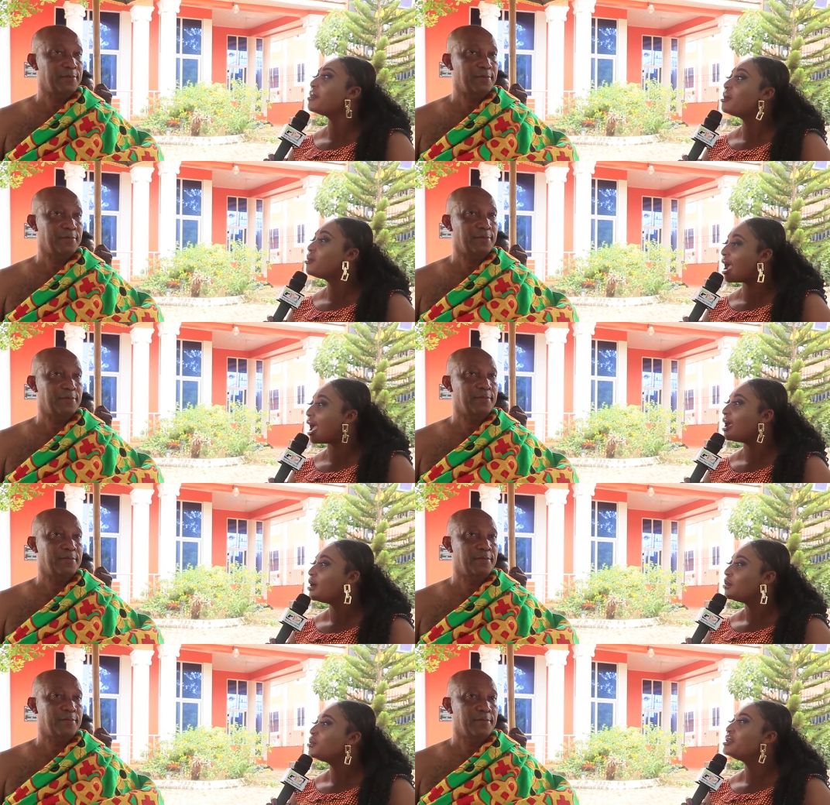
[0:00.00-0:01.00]
Speaker 1: mamma,
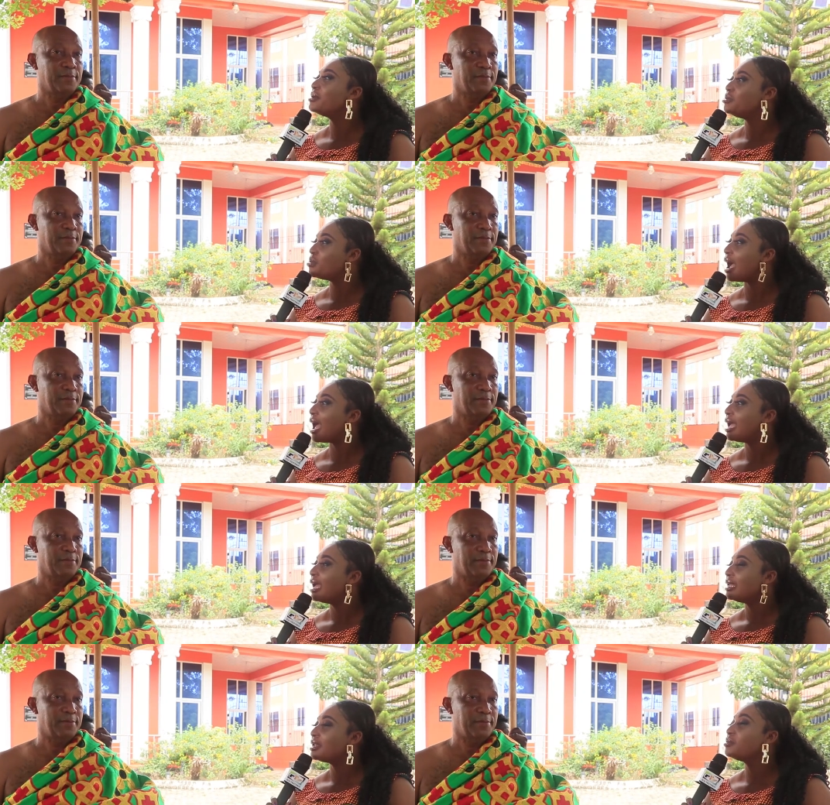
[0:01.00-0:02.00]
who ye be waha,
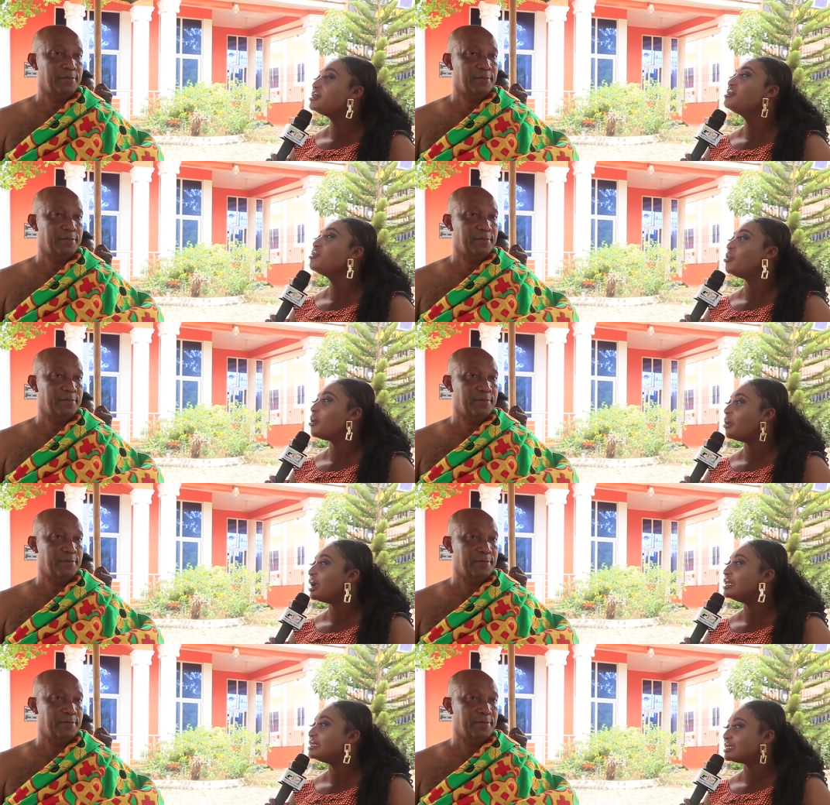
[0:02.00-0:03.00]
now Timupo,
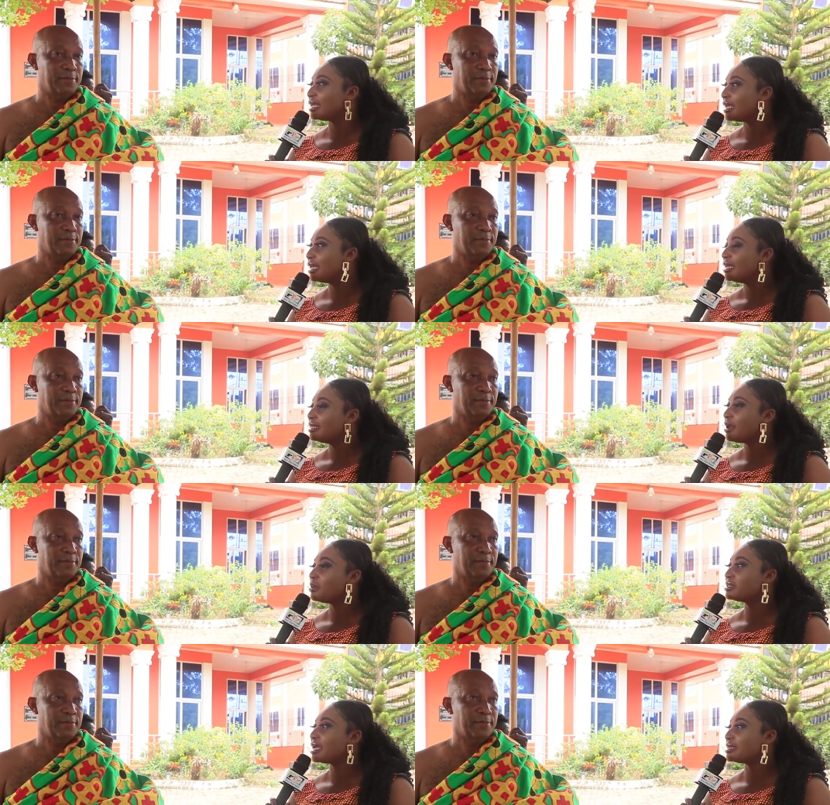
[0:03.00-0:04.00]
and he say, now
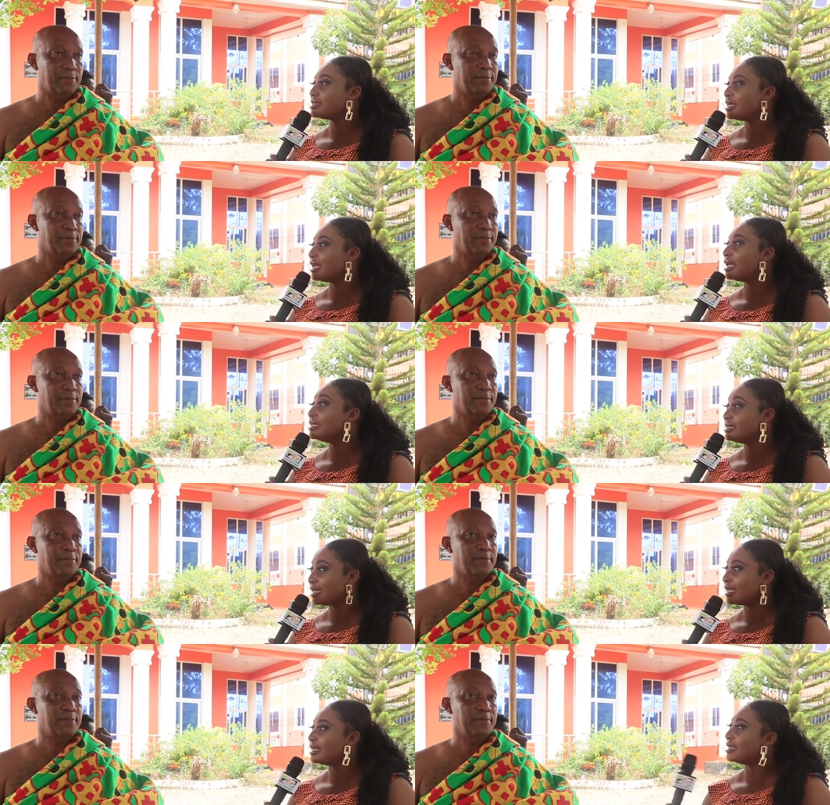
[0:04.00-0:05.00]
what shall I say, a
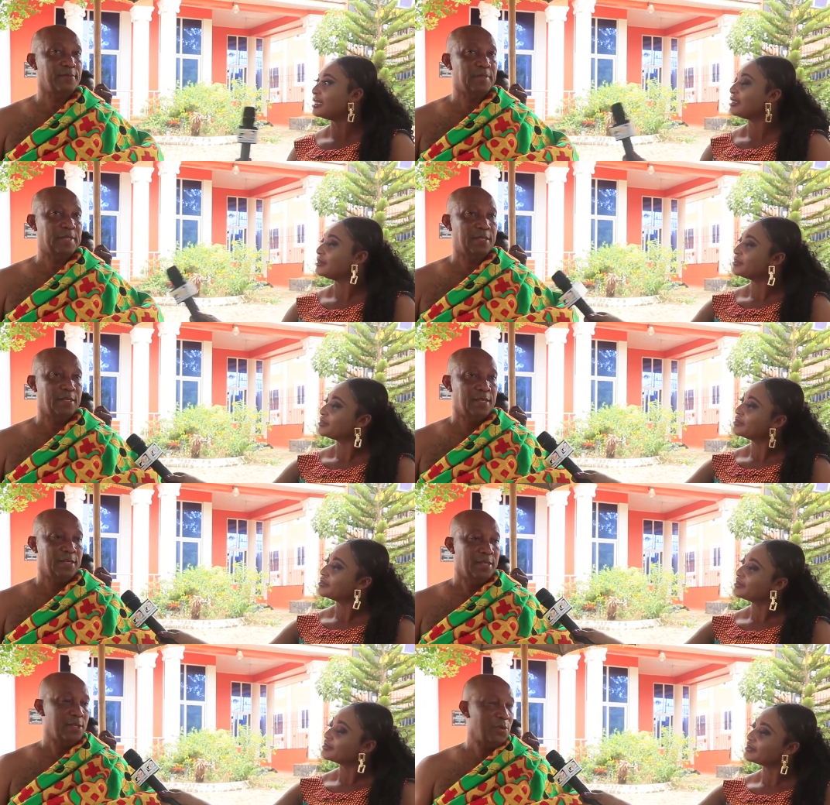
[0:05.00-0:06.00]
dizzy?
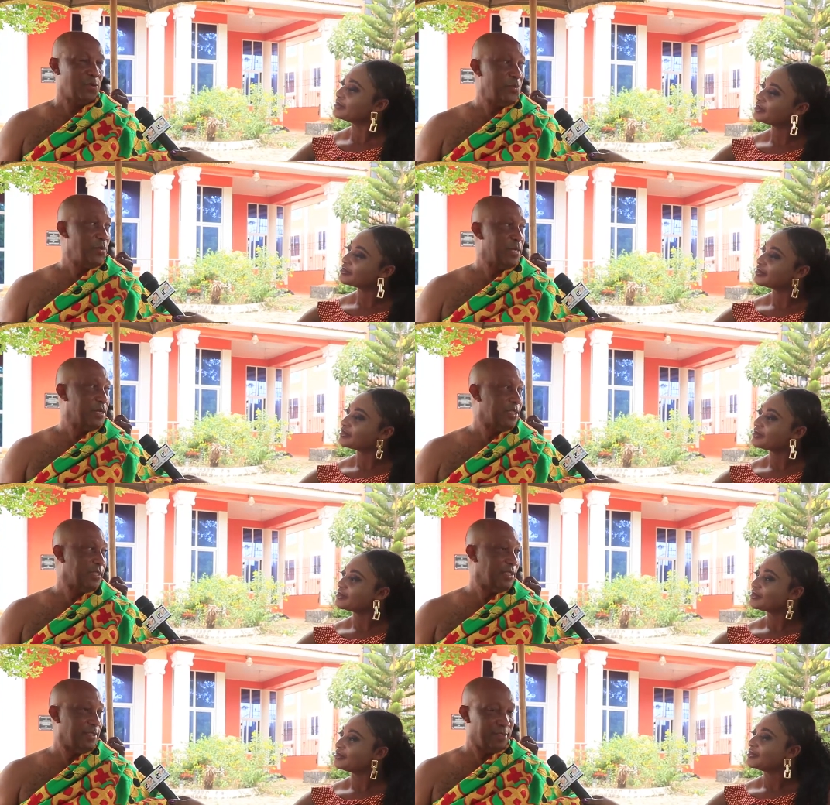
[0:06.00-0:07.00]
Speaker 2: You,
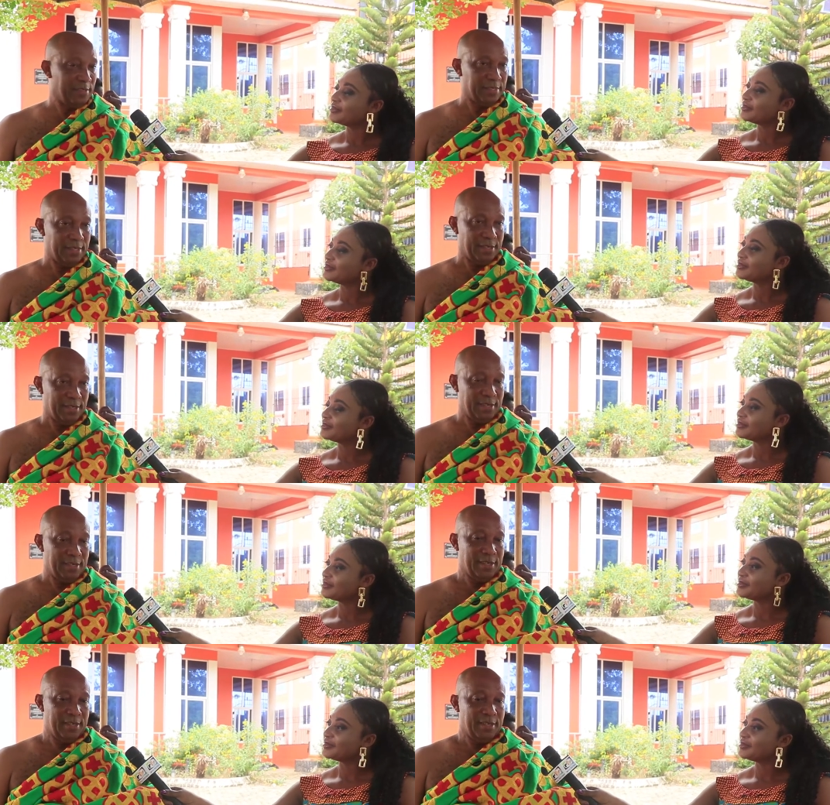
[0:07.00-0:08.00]
Medassi.
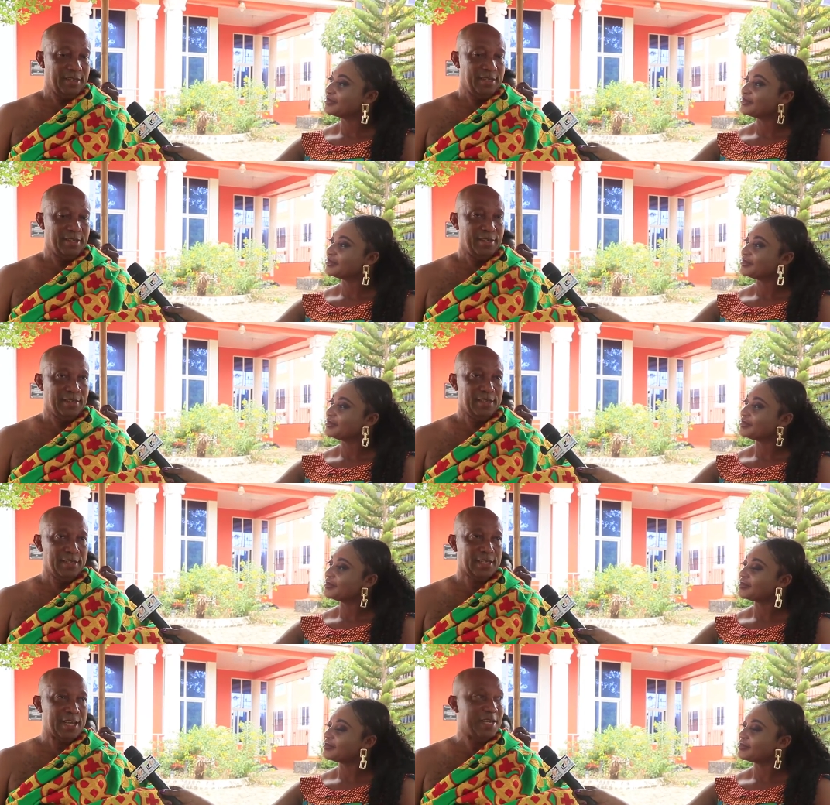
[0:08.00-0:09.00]
A dear
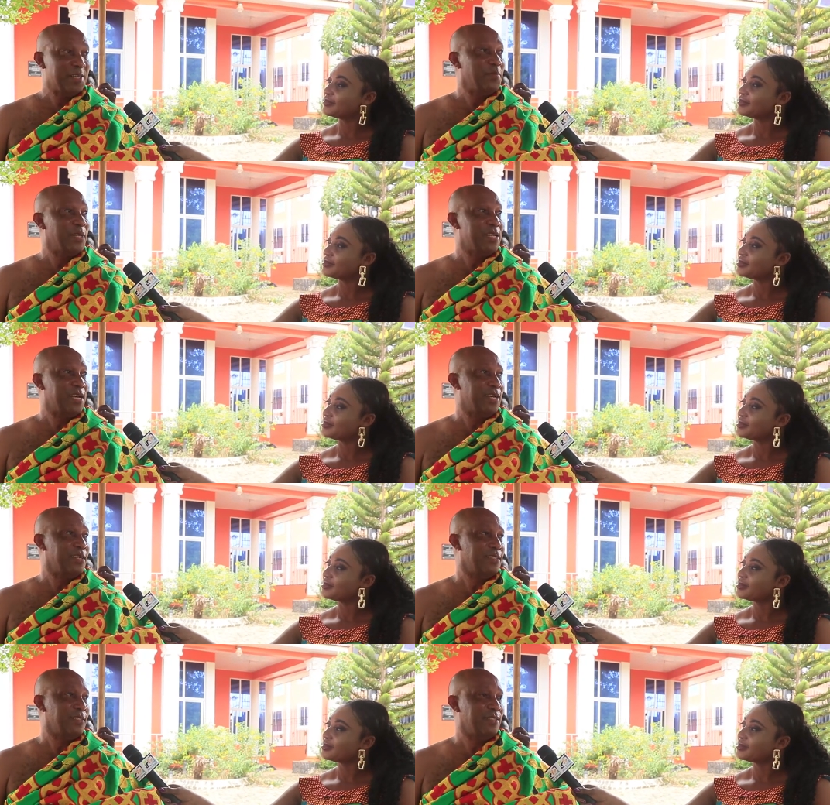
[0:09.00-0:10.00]
deacon, Meda.
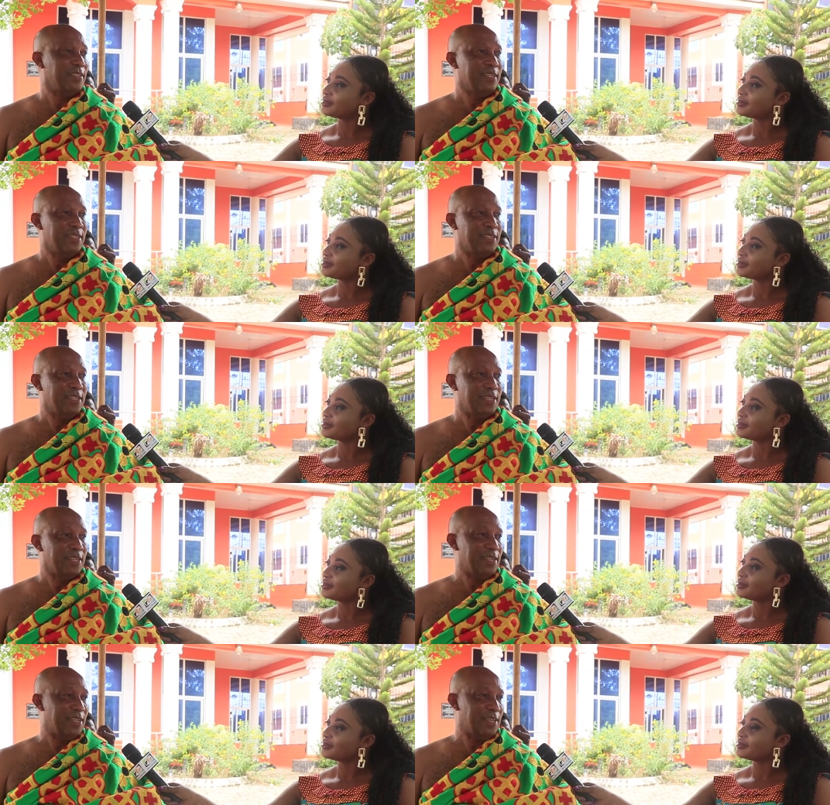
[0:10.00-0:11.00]

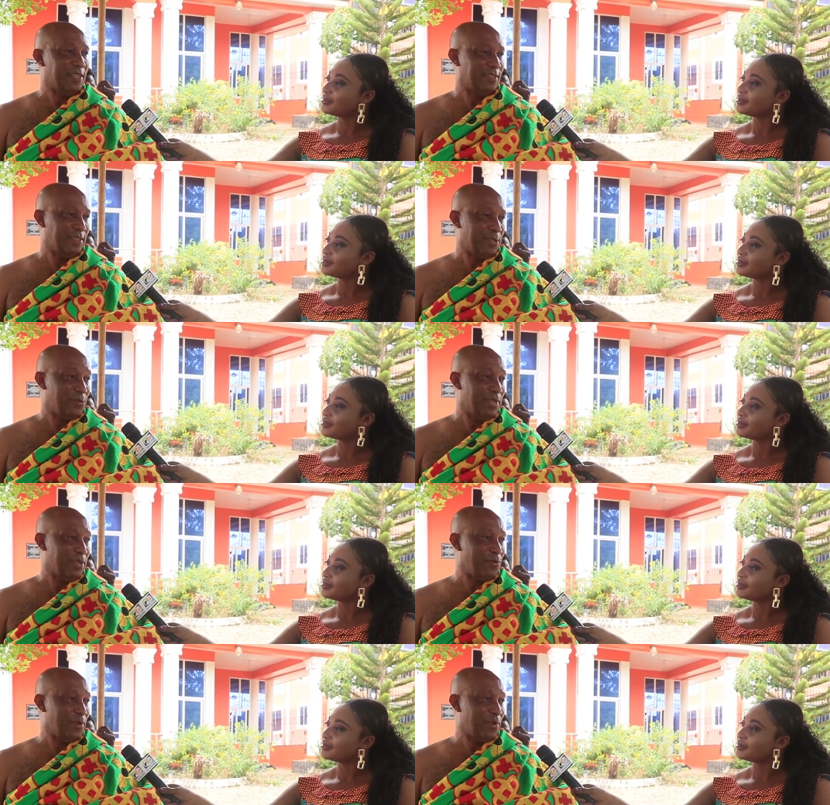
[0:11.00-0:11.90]
Nana adodan